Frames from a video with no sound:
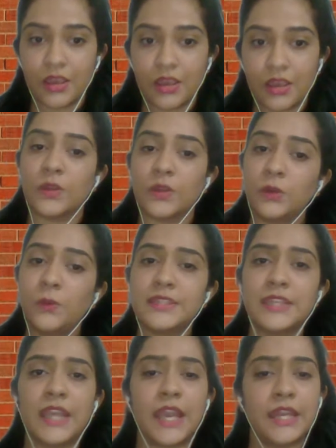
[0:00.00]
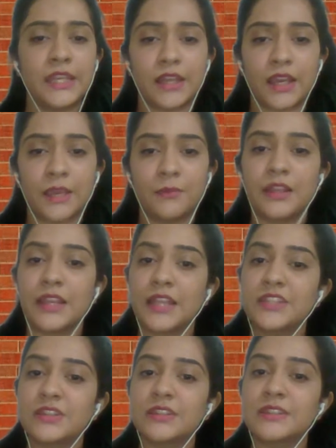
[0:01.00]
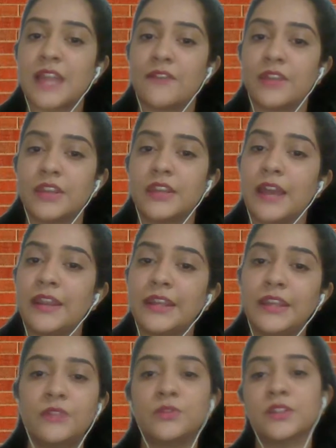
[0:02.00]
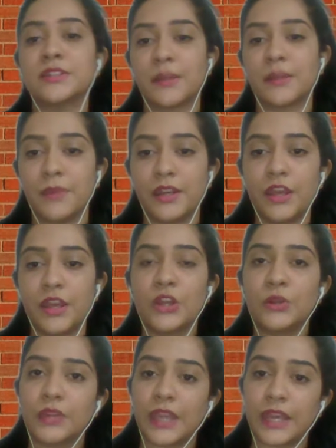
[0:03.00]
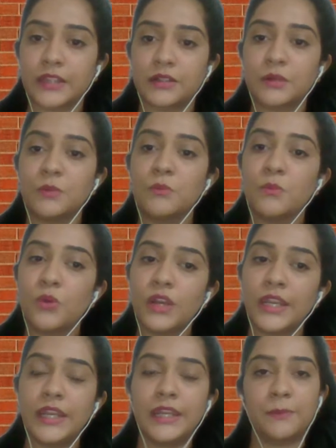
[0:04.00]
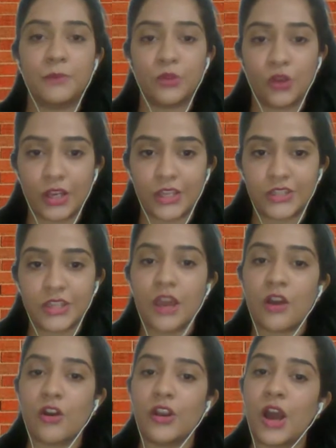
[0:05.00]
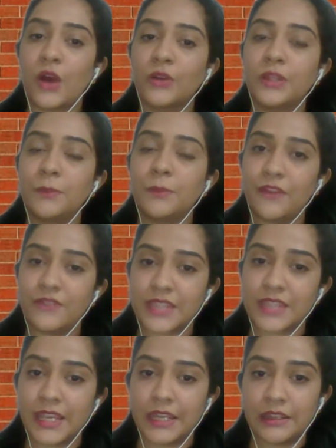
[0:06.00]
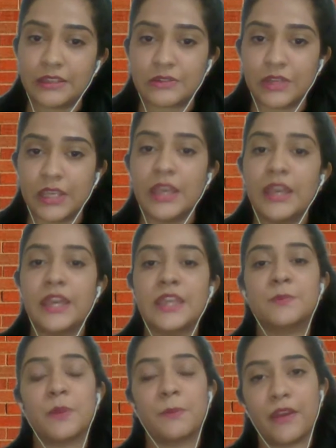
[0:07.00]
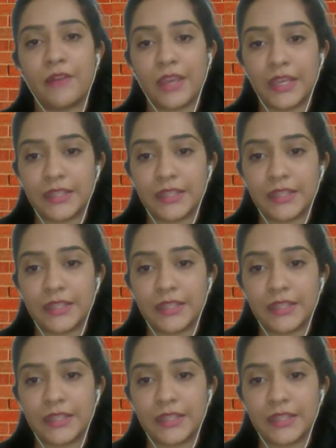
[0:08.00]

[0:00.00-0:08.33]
Without wasting any time, let's just dive in directly to the summit to gather more in-depth knowledge on how the BFSI industry is preparing